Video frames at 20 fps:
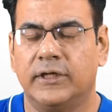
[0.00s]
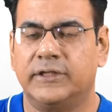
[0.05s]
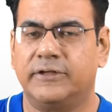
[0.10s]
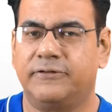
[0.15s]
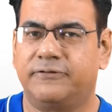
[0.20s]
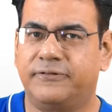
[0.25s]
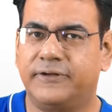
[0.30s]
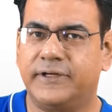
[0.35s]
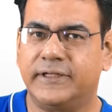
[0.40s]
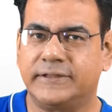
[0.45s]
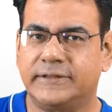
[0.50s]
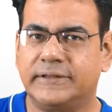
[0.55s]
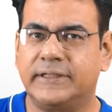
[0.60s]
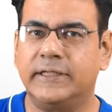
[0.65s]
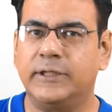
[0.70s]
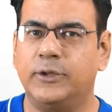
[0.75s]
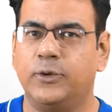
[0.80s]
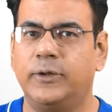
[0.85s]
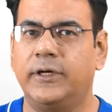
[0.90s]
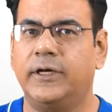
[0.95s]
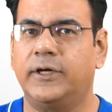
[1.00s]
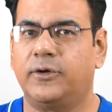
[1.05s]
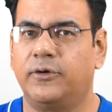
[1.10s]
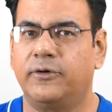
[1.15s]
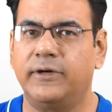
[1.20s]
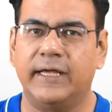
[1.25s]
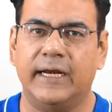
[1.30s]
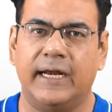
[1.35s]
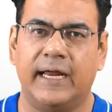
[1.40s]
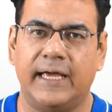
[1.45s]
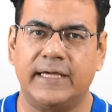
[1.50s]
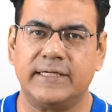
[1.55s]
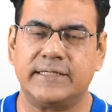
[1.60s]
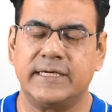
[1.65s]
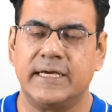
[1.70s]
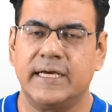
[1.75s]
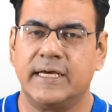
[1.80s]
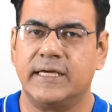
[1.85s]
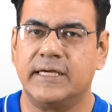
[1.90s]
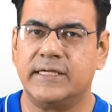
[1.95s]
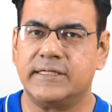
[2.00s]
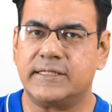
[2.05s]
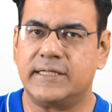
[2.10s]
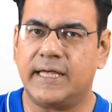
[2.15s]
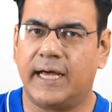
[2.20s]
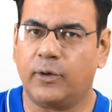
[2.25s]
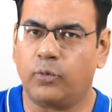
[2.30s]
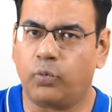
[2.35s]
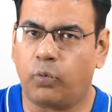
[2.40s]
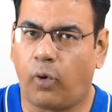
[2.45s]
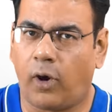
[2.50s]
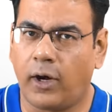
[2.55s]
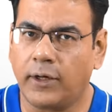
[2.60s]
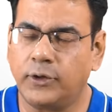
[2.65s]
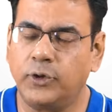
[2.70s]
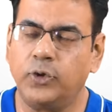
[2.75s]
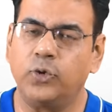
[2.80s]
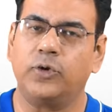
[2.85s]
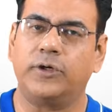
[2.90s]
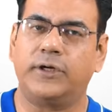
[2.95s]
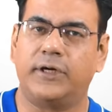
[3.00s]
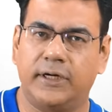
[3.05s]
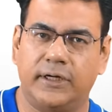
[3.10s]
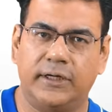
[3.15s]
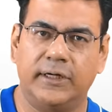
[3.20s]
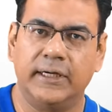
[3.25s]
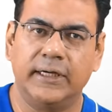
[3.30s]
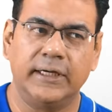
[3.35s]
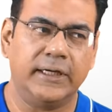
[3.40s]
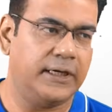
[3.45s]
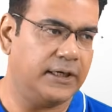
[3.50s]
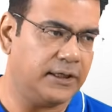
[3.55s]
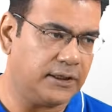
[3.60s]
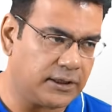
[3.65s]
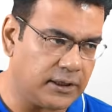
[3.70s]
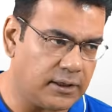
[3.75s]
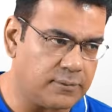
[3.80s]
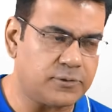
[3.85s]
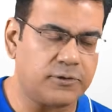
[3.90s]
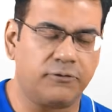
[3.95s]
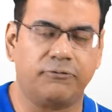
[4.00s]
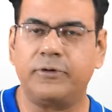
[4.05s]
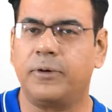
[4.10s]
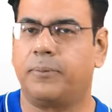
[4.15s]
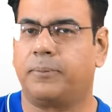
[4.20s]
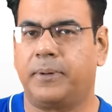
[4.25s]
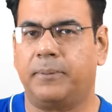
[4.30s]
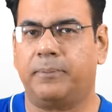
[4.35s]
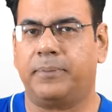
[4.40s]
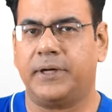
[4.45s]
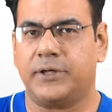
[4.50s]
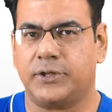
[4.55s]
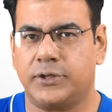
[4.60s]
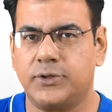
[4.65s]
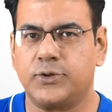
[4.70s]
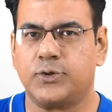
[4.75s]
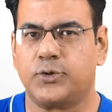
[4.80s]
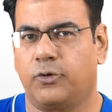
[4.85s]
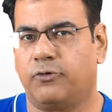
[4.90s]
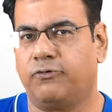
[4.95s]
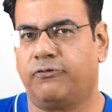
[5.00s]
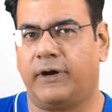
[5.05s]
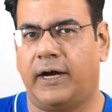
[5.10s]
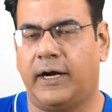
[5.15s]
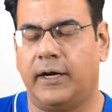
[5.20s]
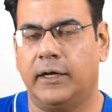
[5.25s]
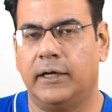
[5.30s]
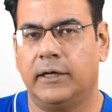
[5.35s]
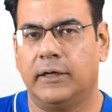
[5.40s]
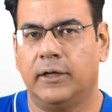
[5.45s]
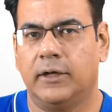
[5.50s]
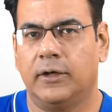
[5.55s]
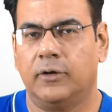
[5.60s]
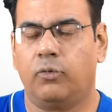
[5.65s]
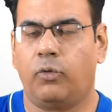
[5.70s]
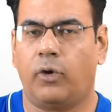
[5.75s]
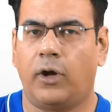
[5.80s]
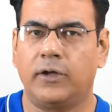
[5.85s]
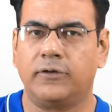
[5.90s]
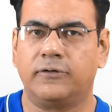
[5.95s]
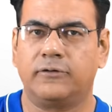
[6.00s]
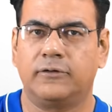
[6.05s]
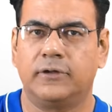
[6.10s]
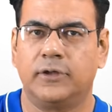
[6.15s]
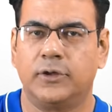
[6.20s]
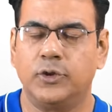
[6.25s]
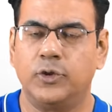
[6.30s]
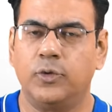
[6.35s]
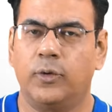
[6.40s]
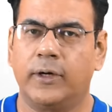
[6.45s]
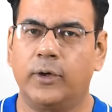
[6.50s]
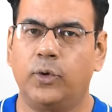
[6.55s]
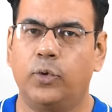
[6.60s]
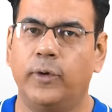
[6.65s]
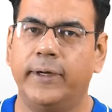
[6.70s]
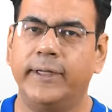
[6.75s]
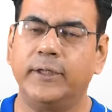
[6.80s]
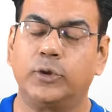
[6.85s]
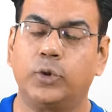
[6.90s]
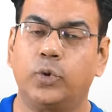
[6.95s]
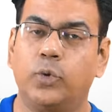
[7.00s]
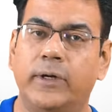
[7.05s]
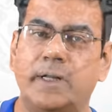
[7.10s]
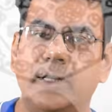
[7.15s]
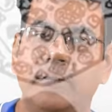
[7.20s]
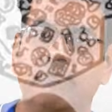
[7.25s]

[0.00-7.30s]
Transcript: the first thing you need to realize is that what you did in terms of your preparation so far was you are going through an